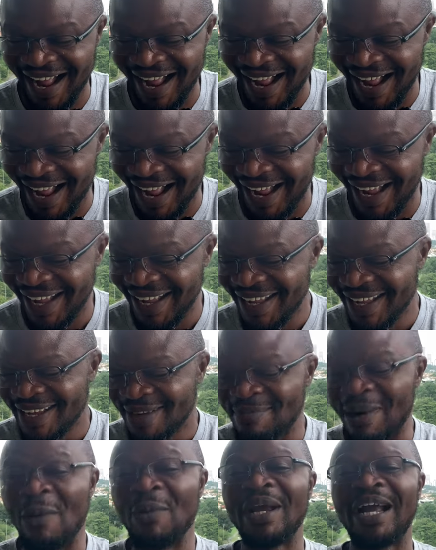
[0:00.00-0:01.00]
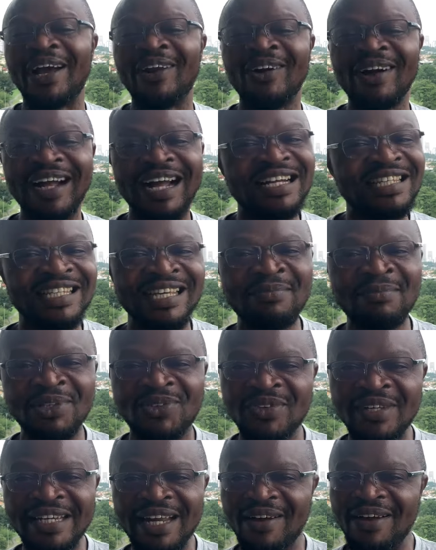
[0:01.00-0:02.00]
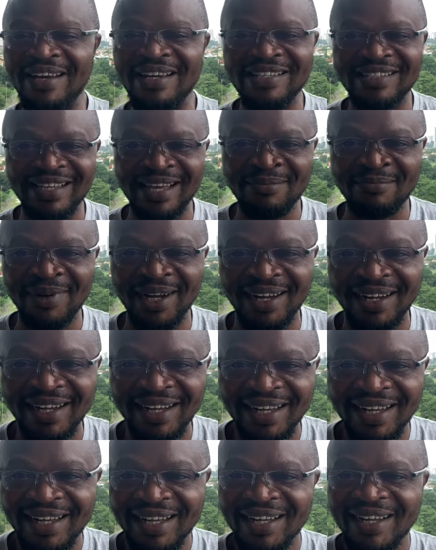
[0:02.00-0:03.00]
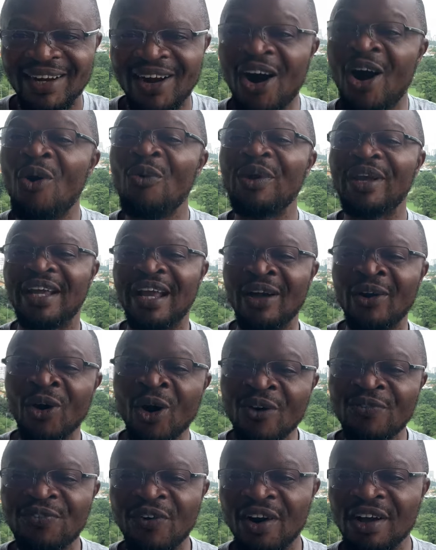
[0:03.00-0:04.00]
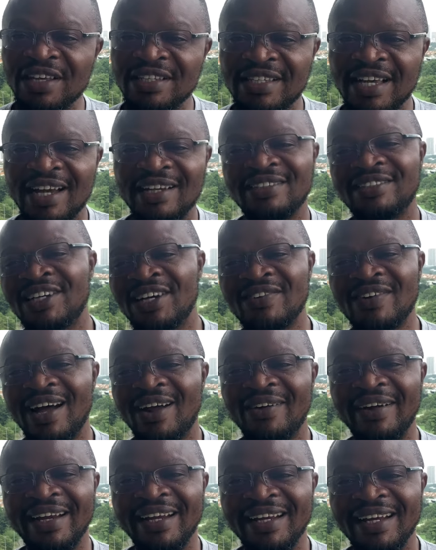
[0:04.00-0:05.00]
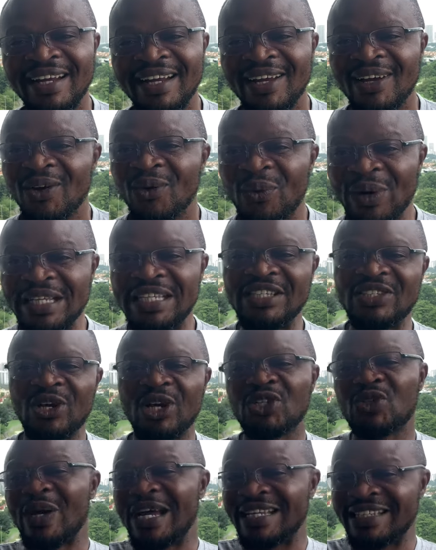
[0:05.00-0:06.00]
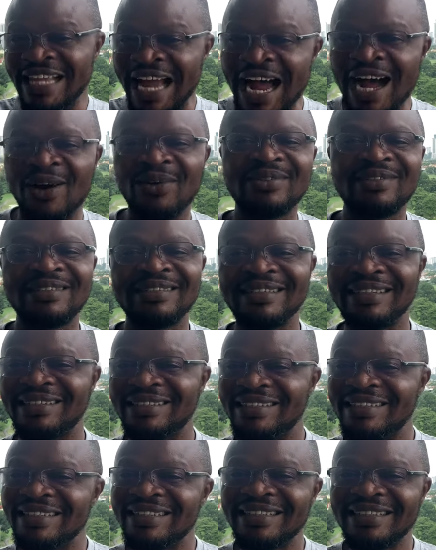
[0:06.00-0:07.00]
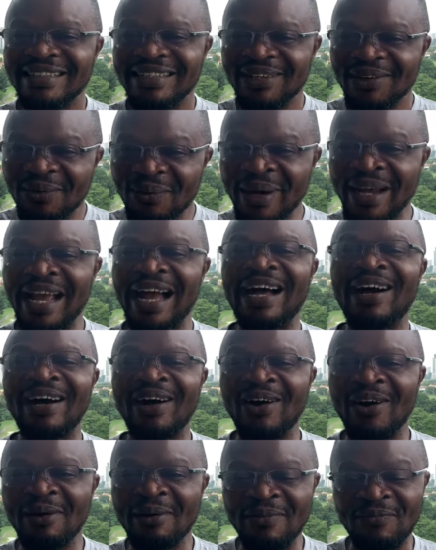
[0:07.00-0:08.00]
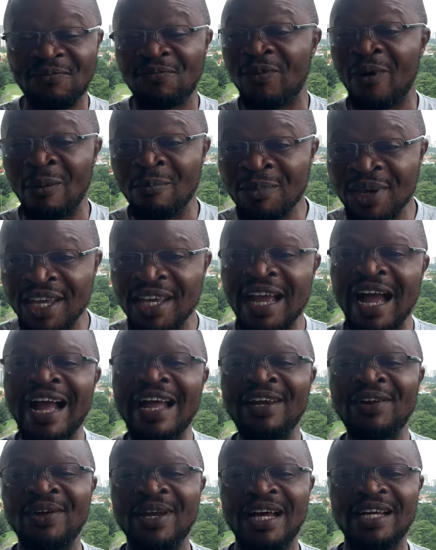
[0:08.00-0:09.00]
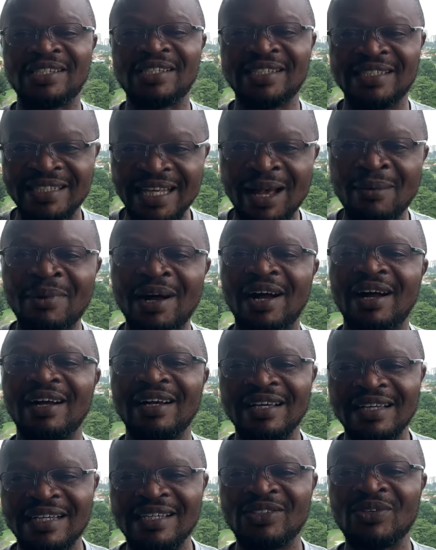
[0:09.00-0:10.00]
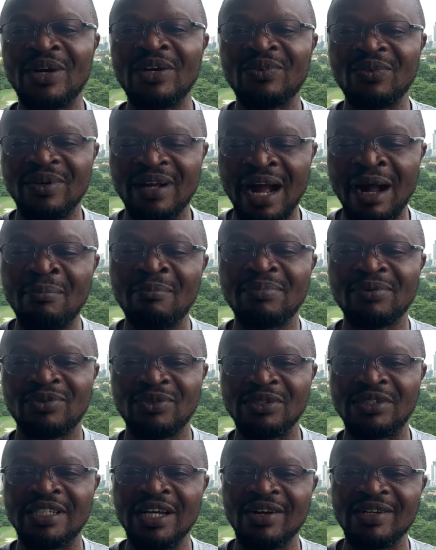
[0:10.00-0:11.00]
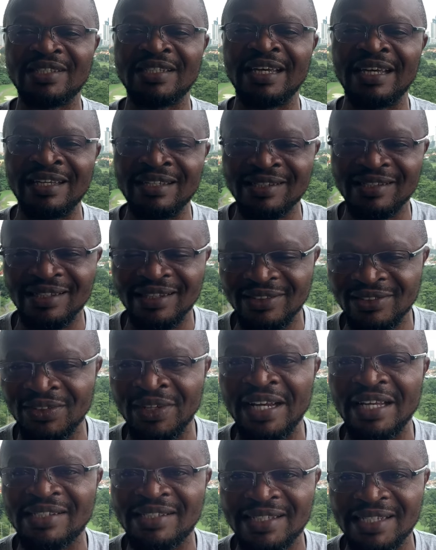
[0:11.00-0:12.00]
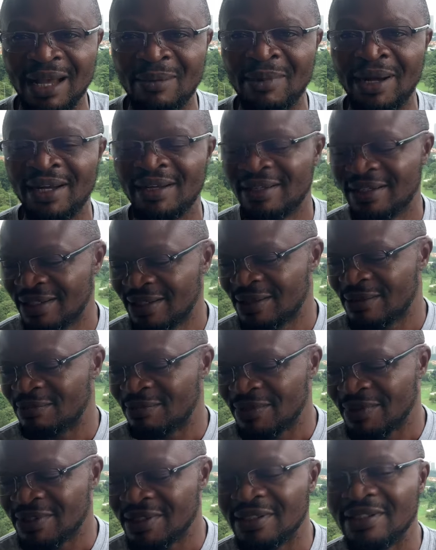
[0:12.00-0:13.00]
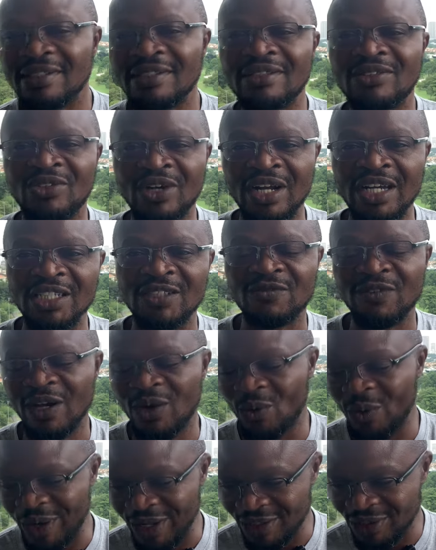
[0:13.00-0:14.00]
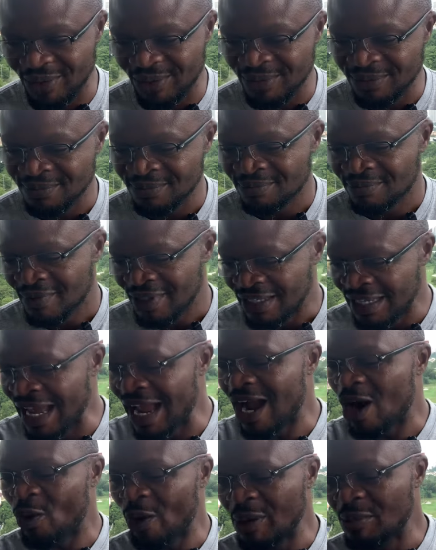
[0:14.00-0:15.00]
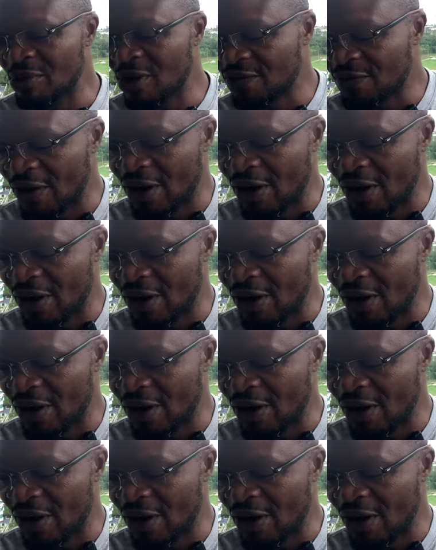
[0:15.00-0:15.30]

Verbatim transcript: but we cannot get in between now and December. All we can hope for is that January, which is also a doubt. We are, for me, I knew that summer is going to come to Chelsea in, during the summer transfer window. Yeah, we move